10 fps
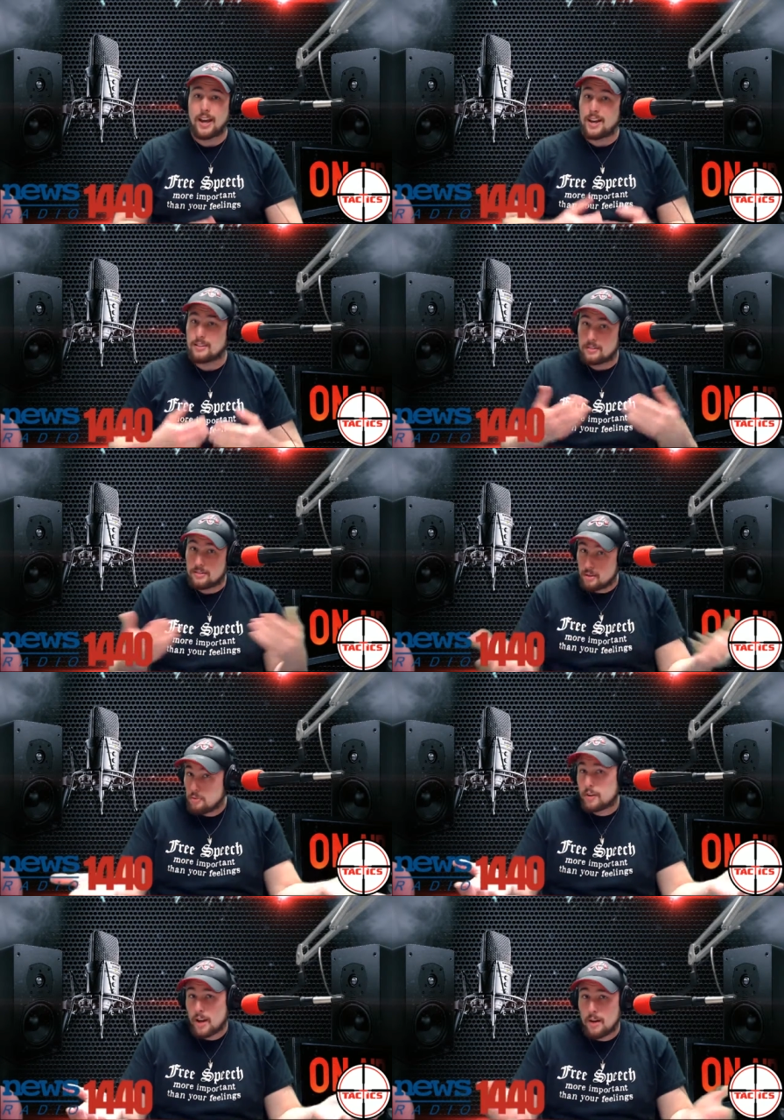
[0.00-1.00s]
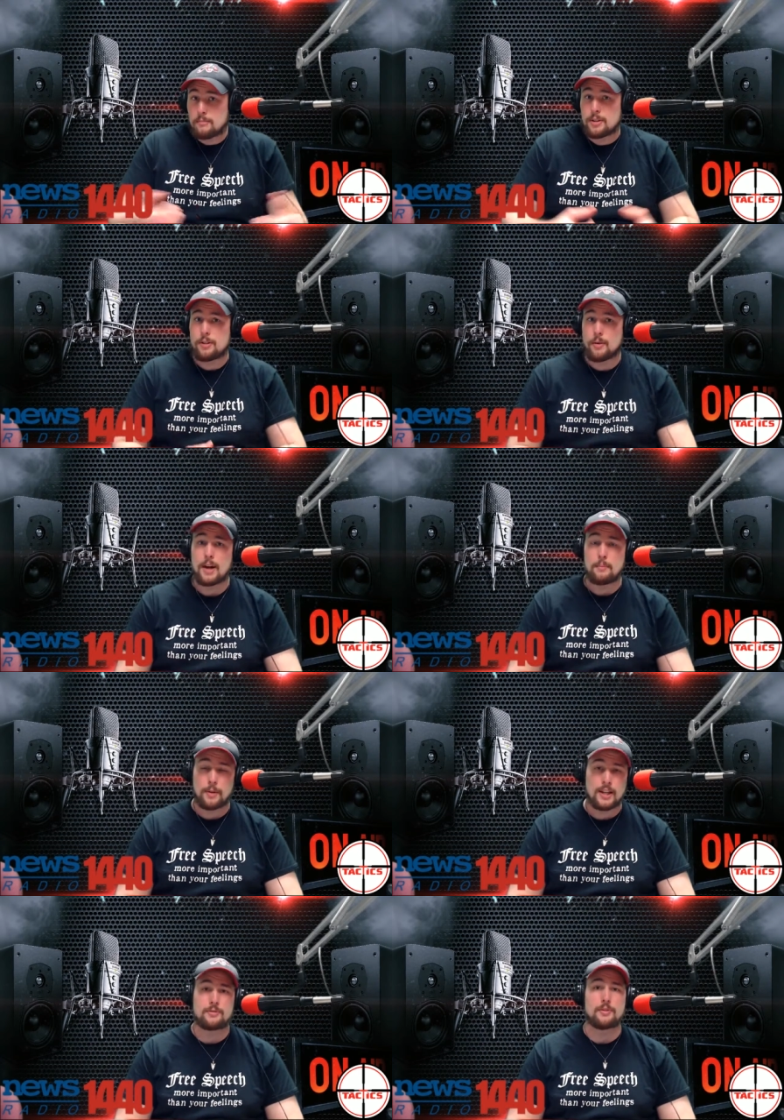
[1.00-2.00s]
and you've come to the right
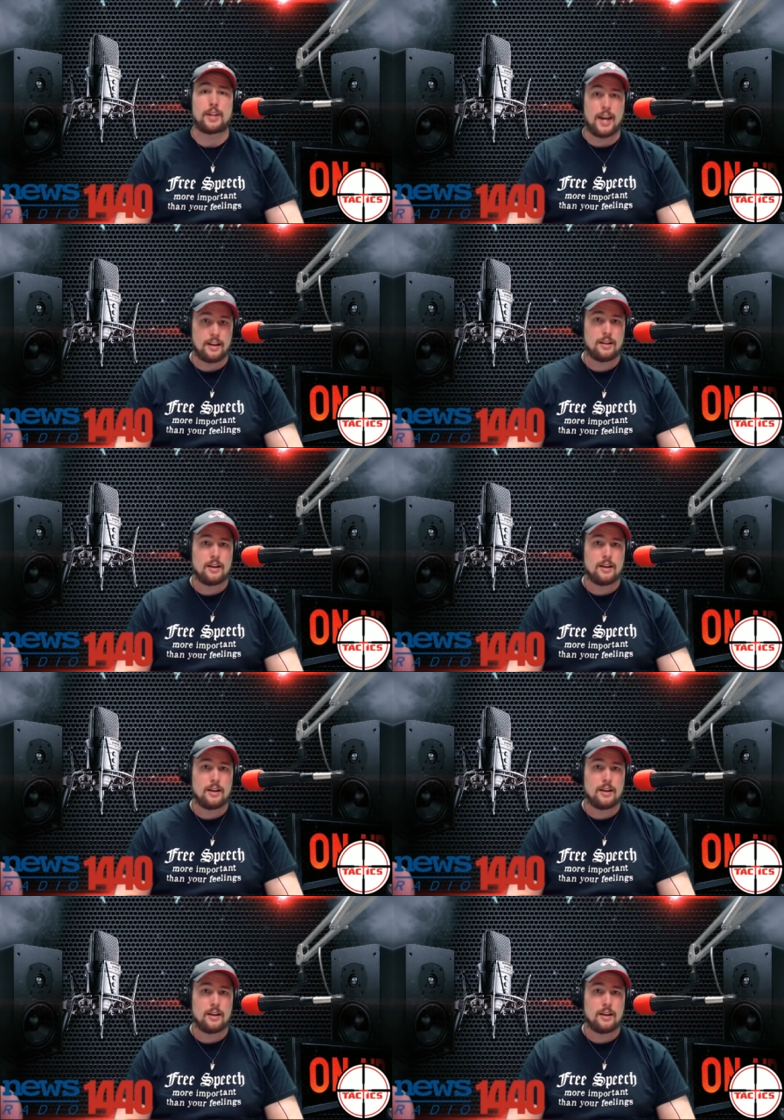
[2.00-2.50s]
place for that.